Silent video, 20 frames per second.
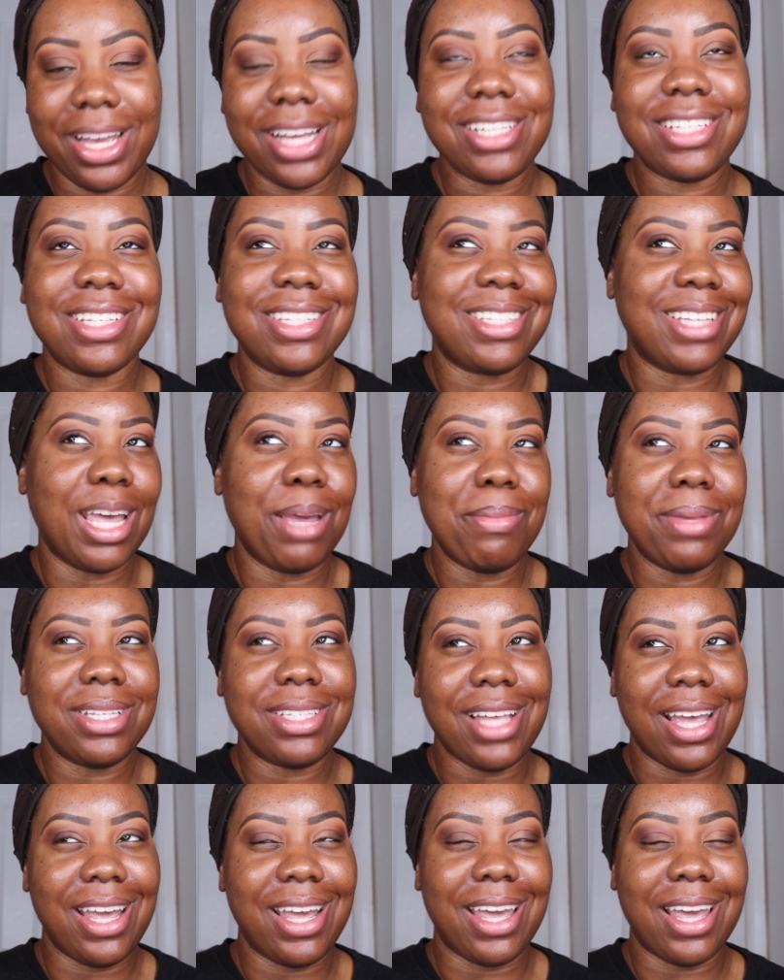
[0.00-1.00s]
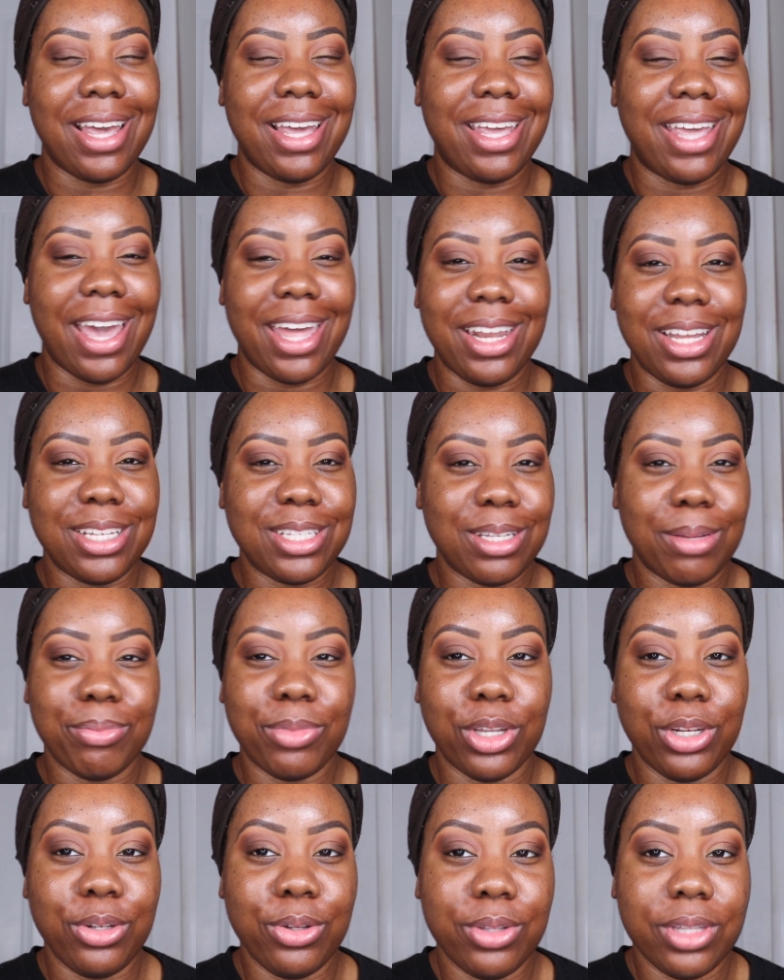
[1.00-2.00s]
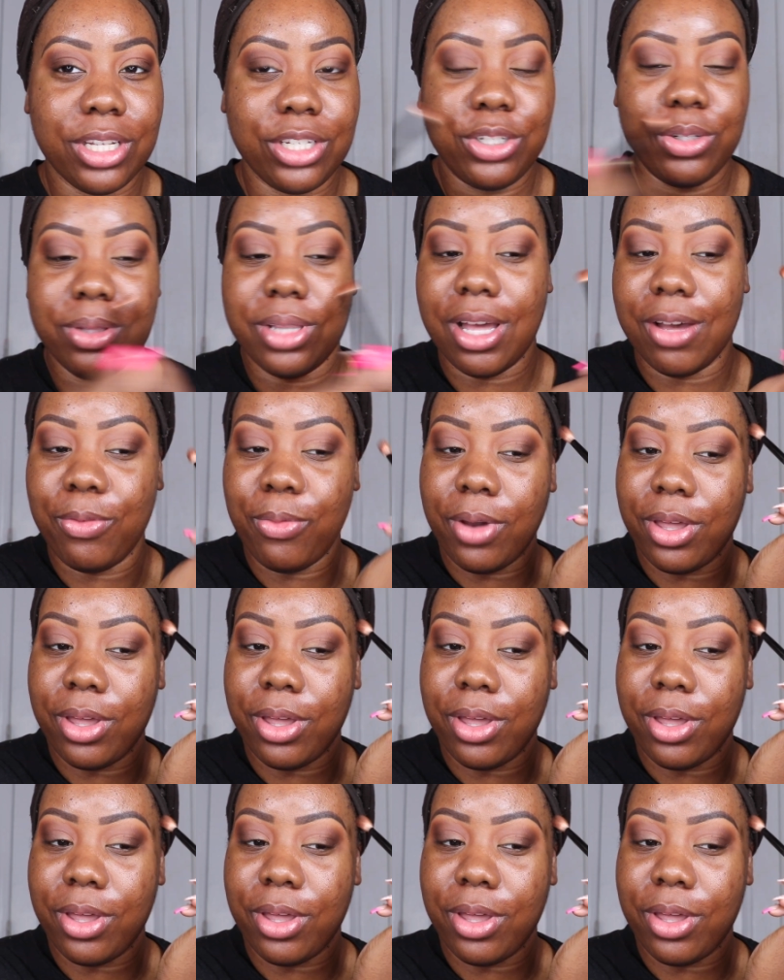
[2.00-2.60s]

It's the same as like getting something new that you love,